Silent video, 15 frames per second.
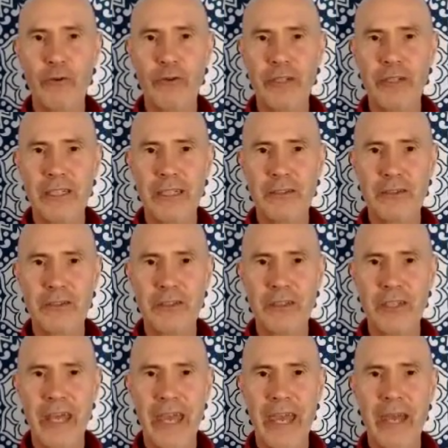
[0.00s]
on the
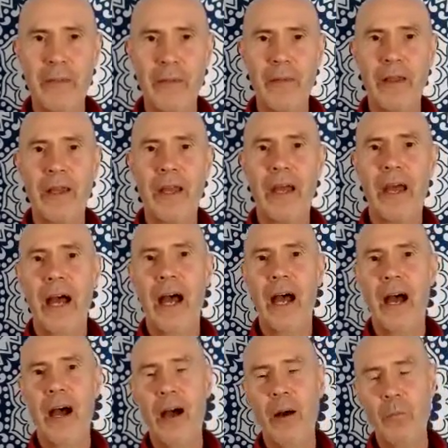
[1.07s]
internet.
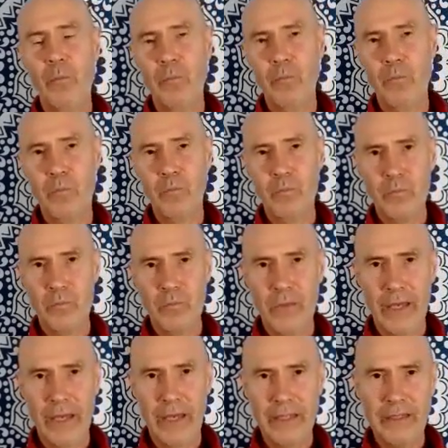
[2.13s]
Um,
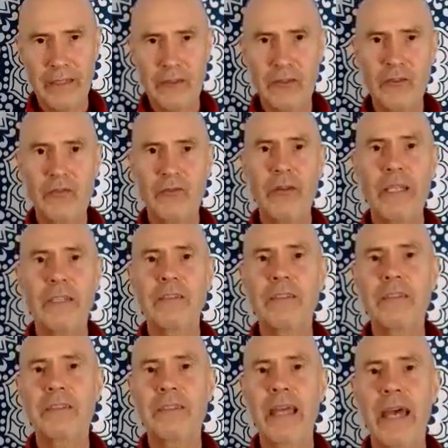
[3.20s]
and this
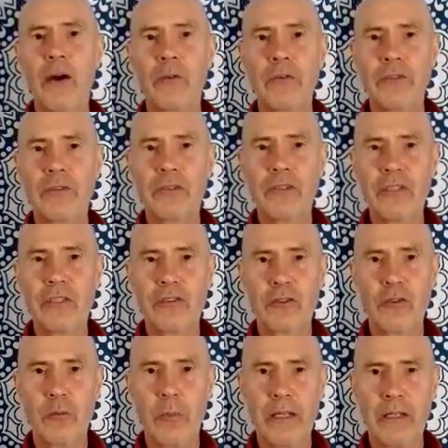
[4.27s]
stresses out the
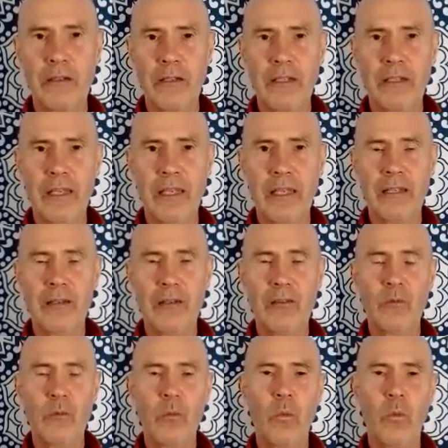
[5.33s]
system in
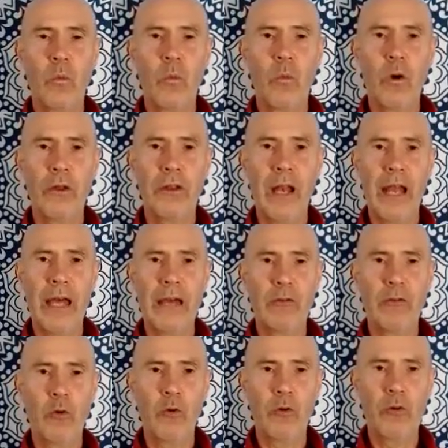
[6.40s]
in one
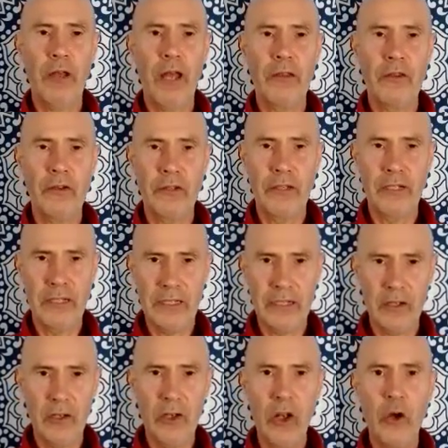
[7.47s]
level or another, and it,
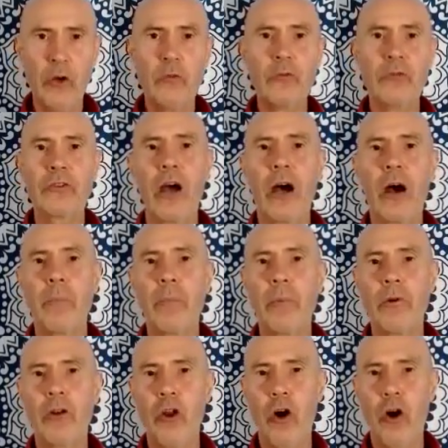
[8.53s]
it loads up a
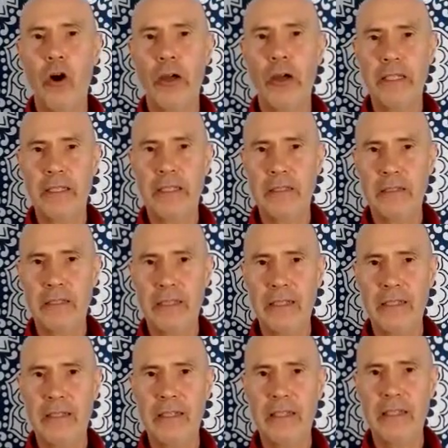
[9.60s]
lot in
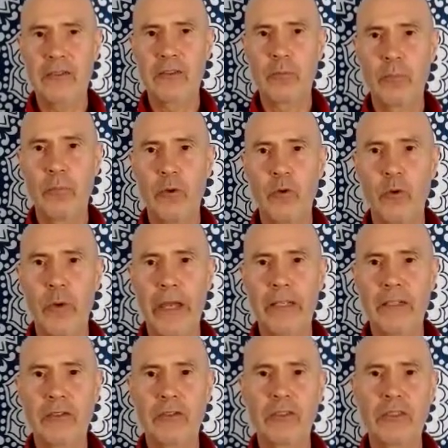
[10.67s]
in this blue
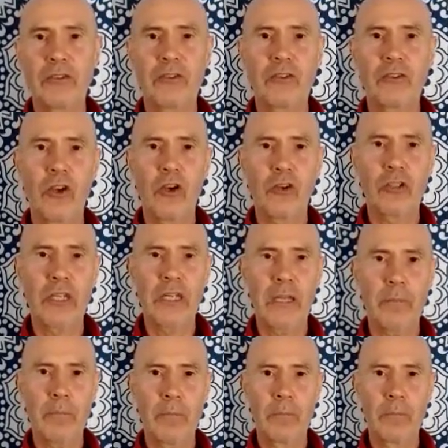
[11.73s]
energy circuit.